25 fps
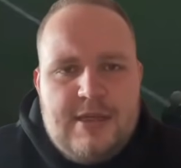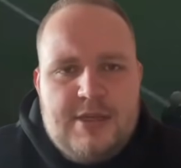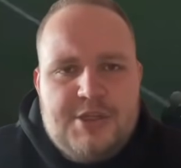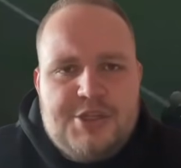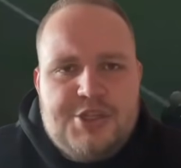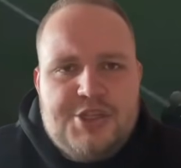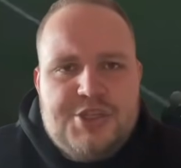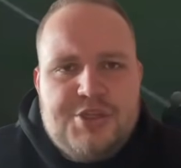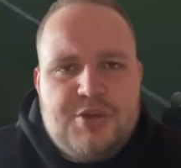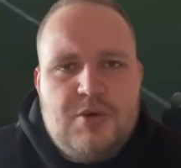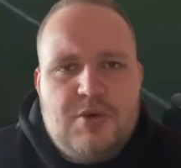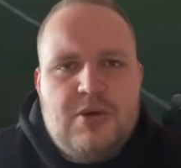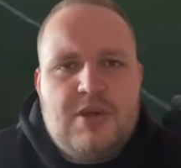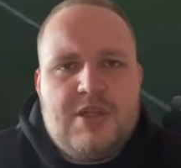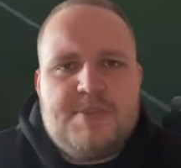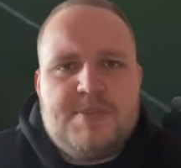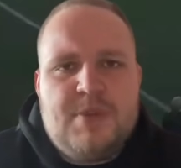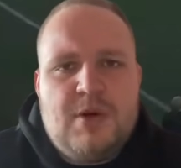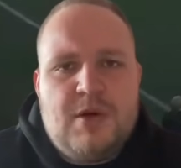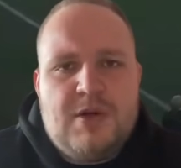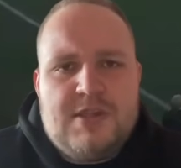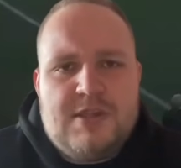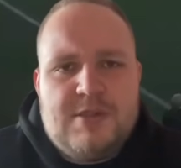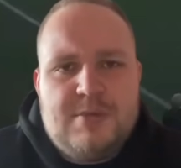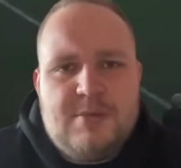short as
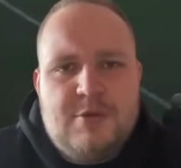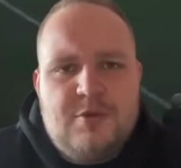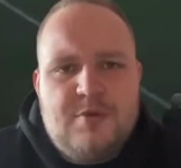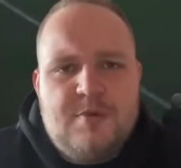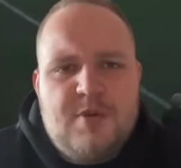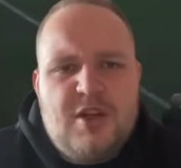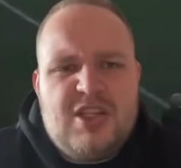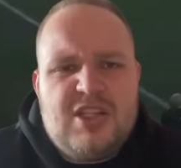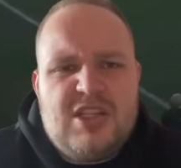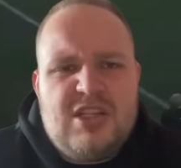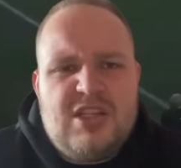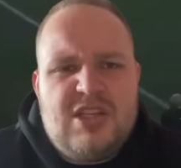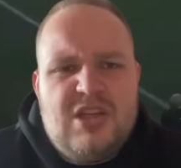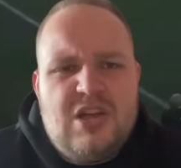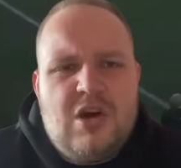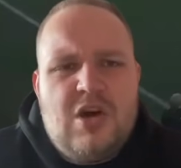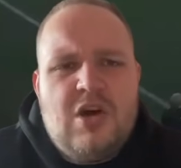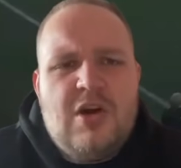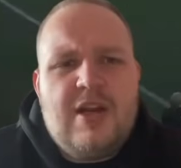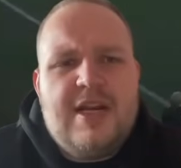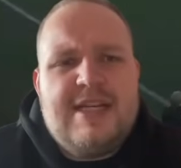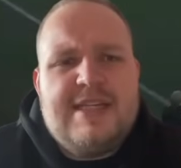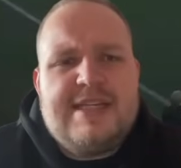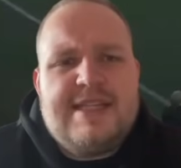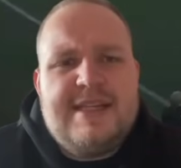possible, but as
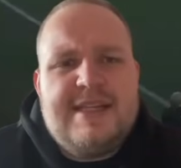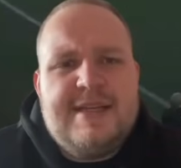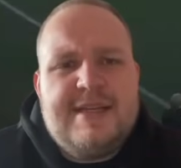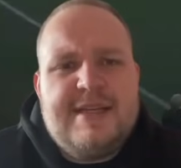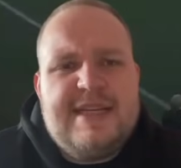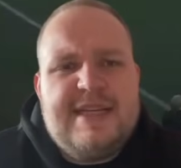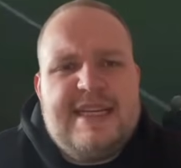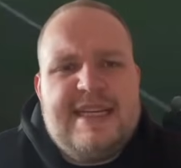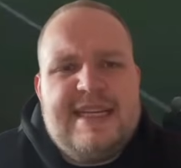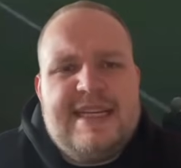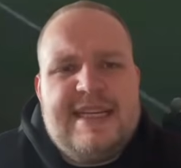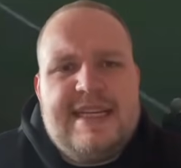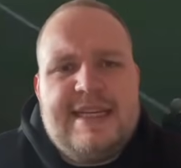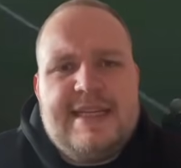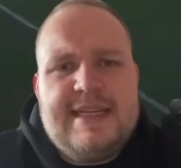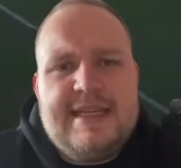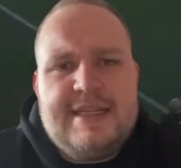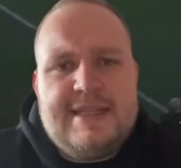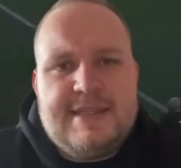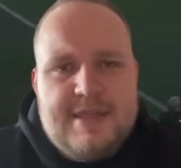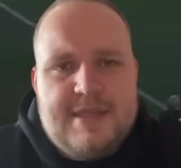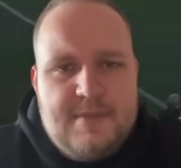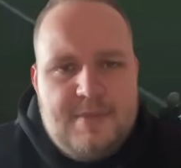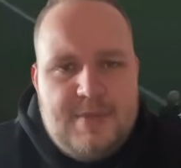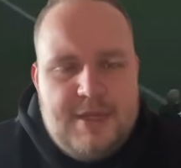long as it
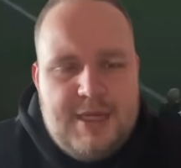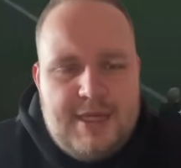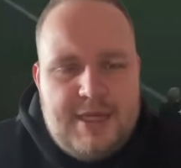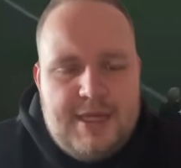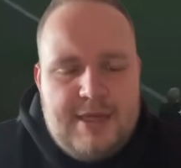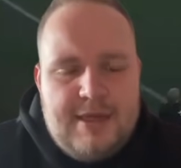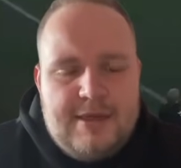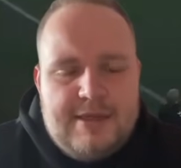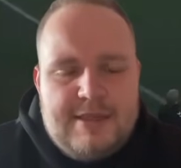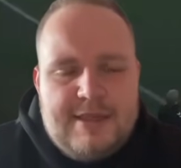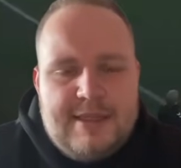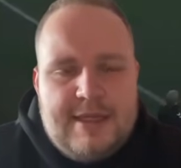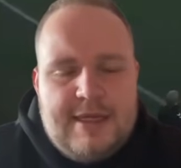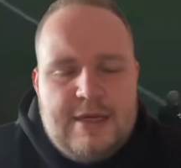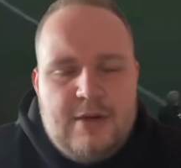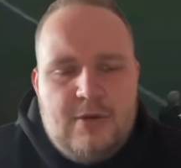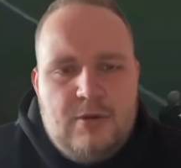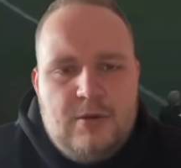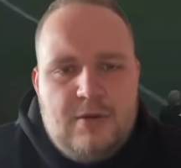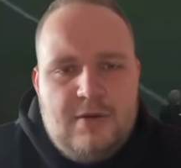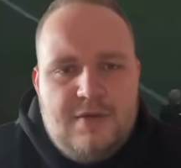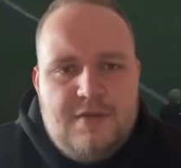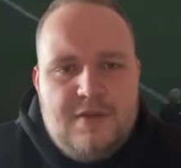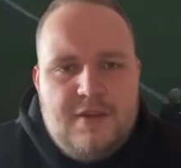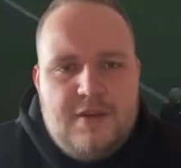needed to be to get
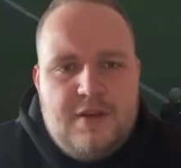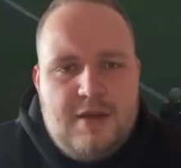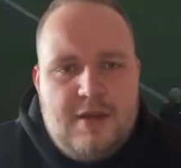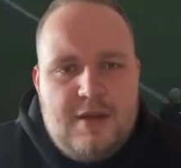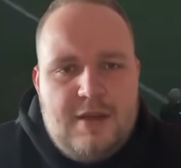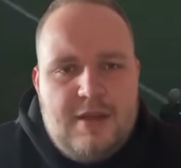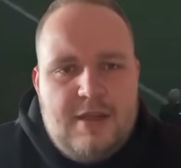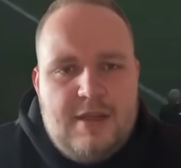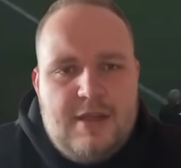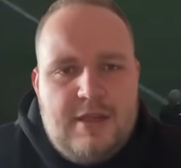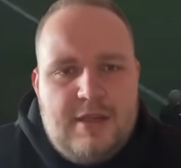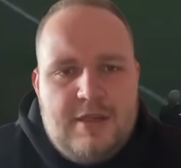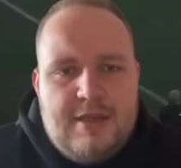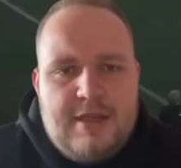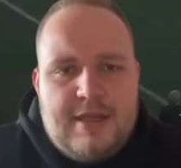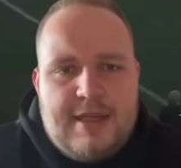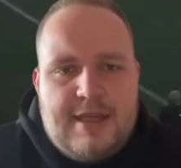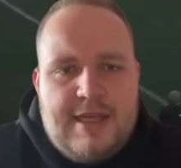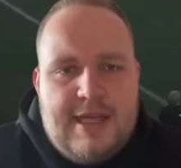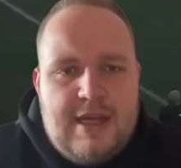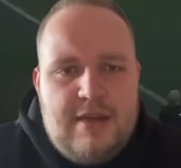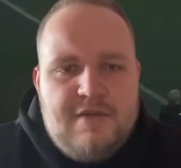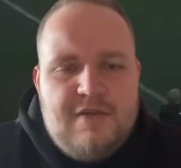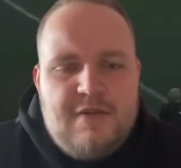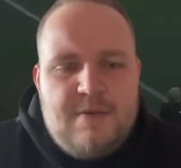all of the
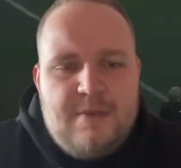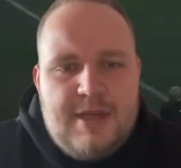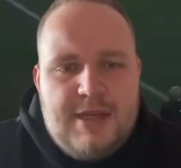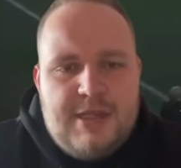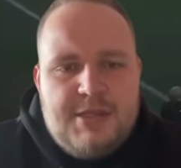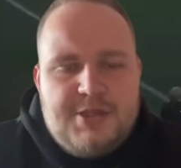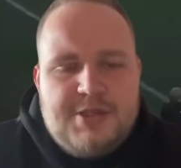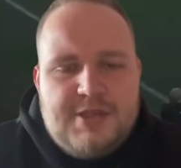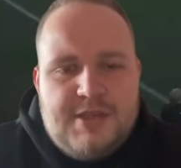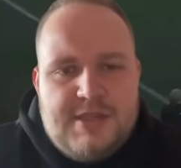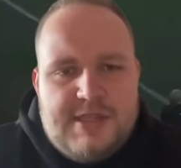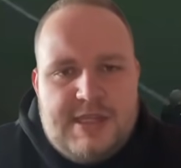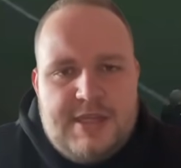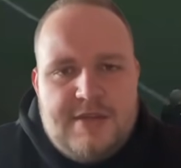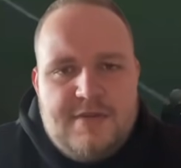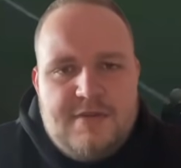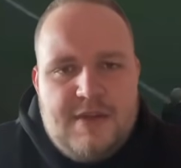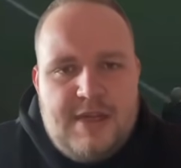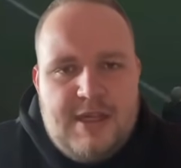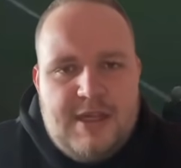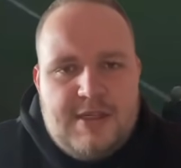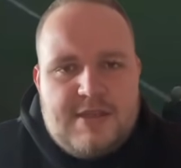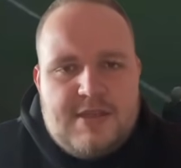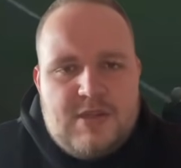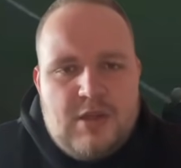key information's in
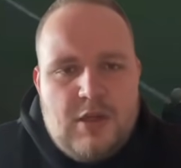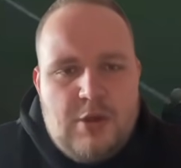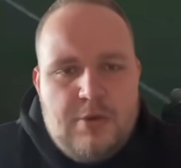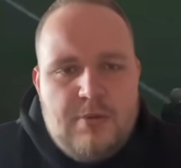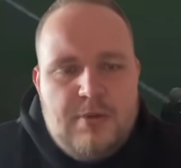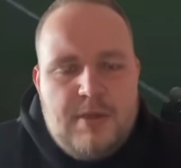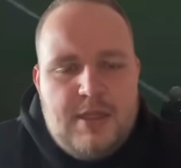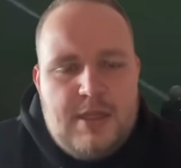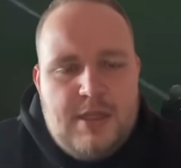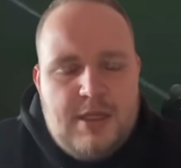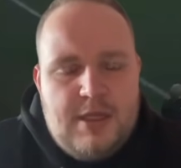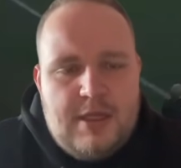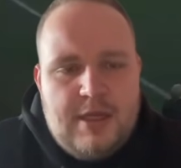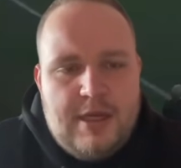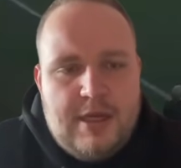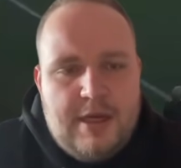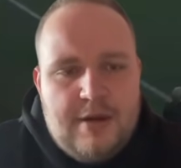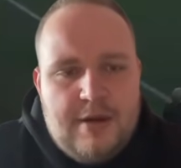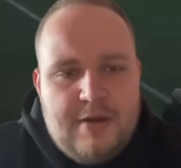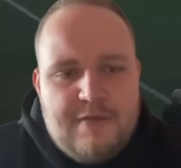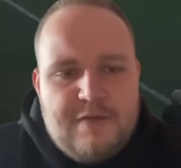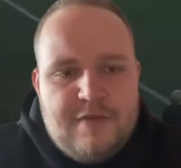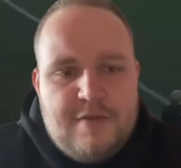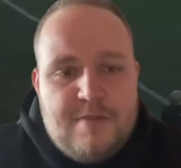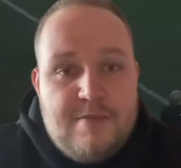there. So,
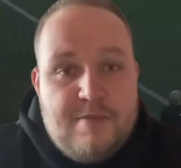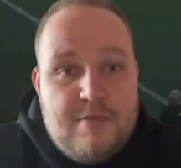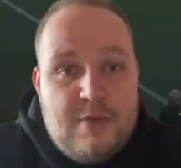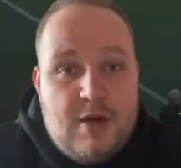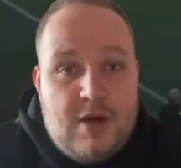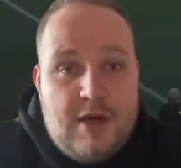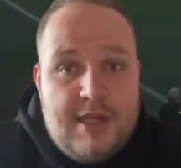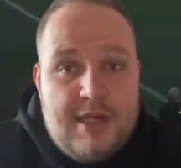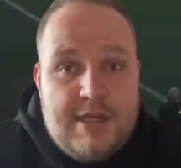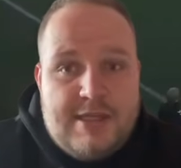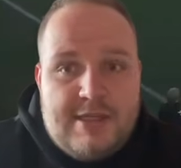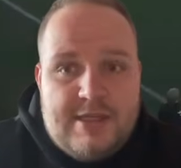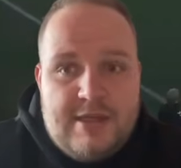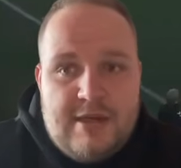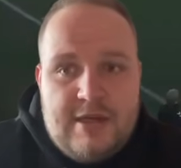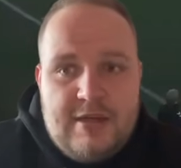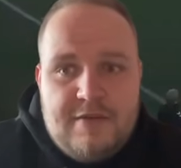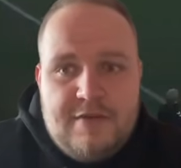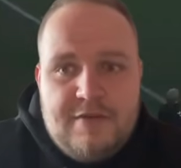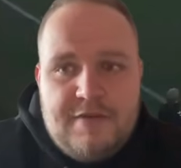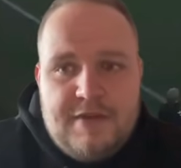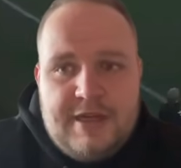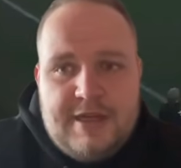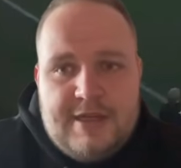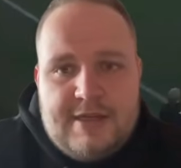from my side
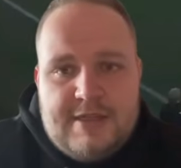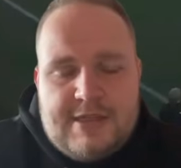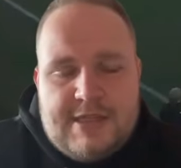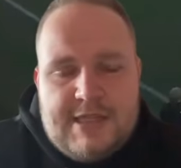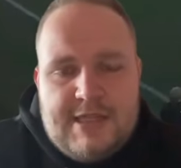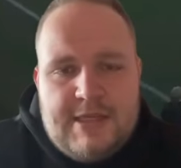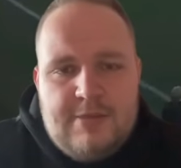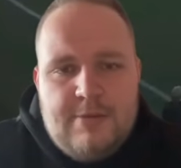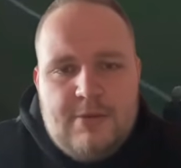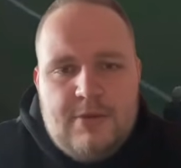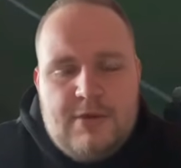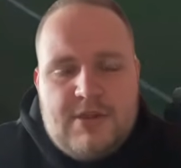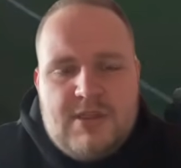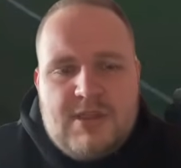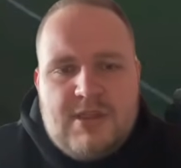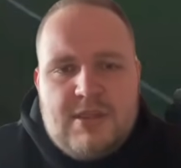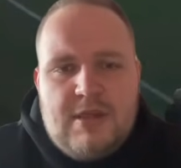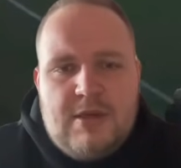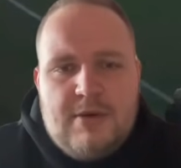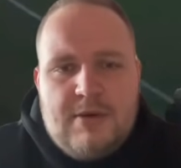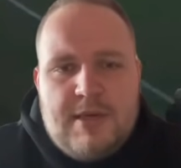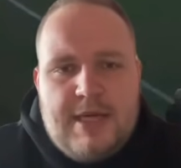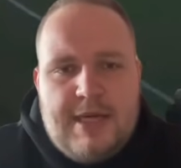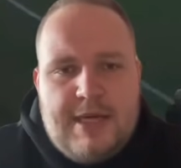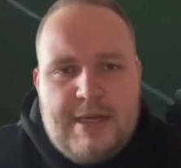of things, it was
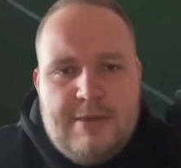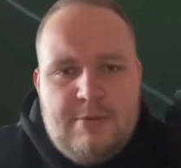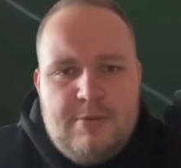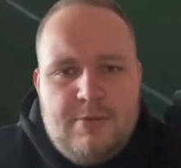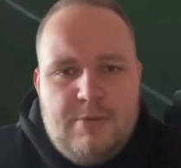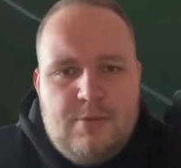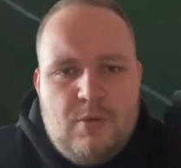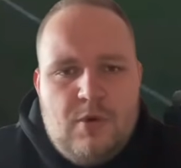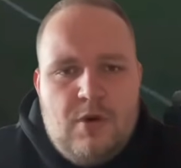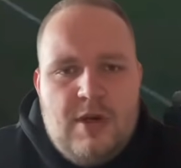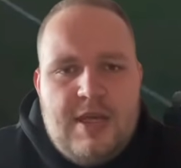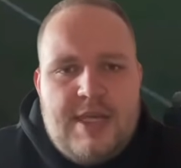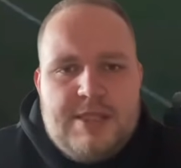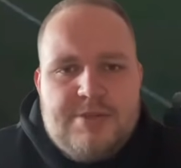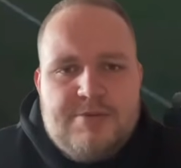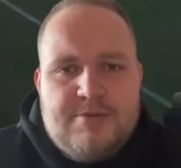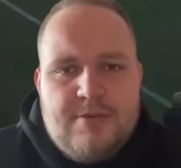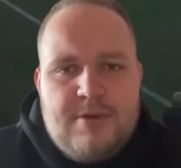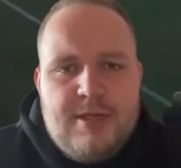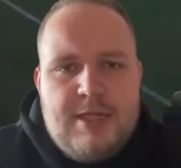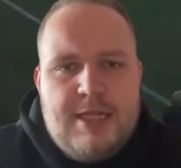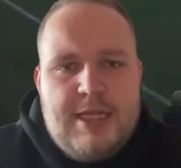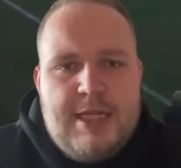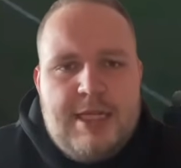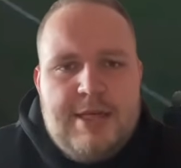okay. Well, what is
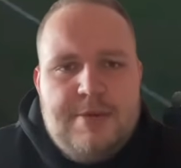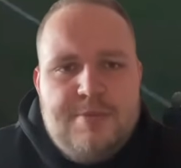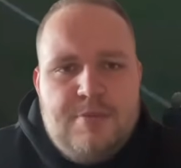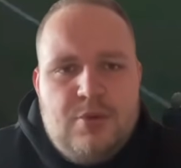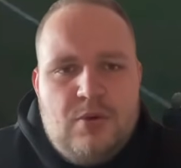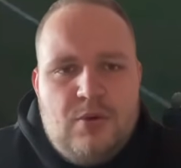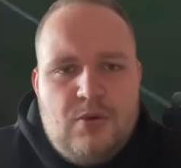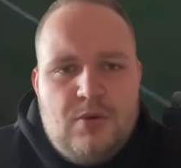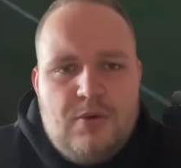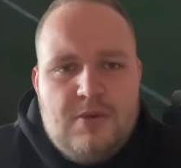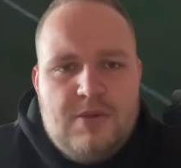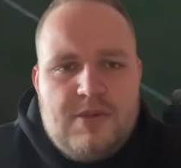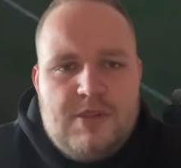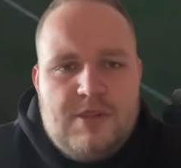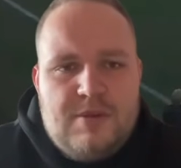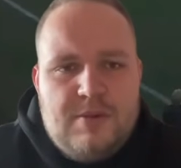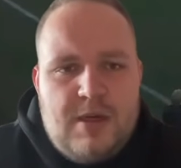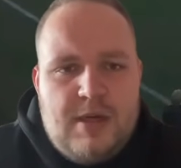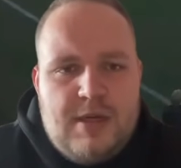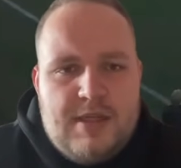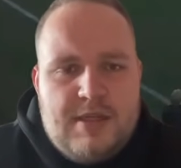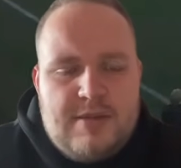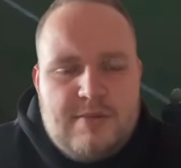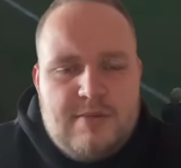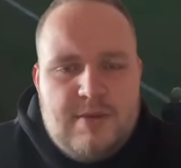really important to
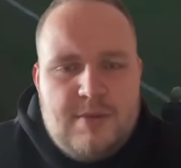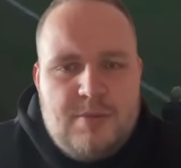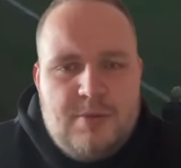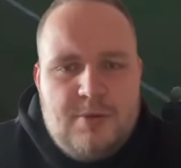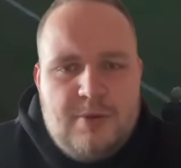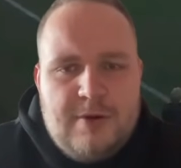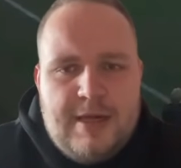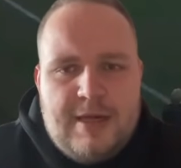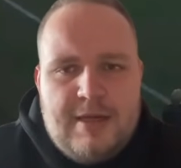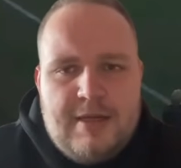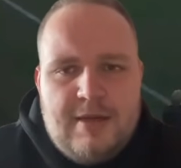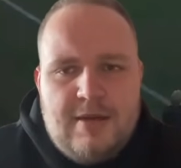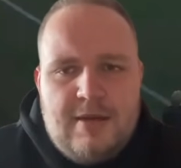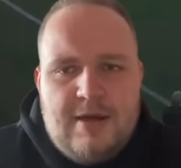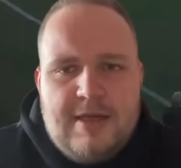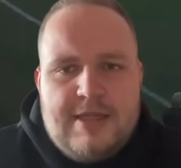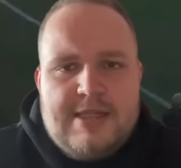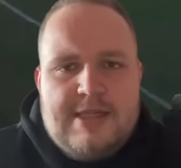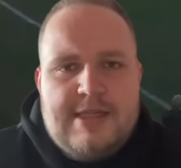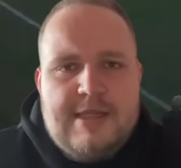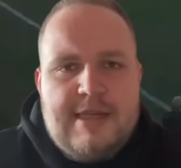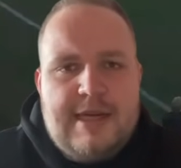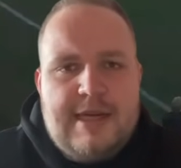us when we're analysing